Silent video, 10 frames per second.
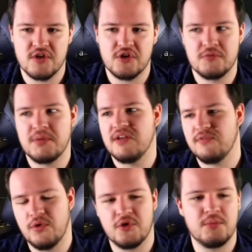such as be
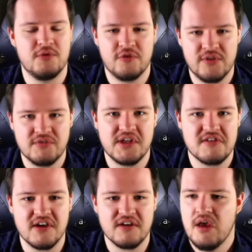invulnerable for 15
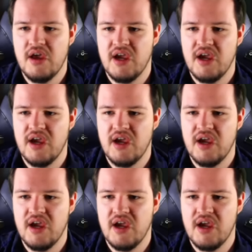seconds.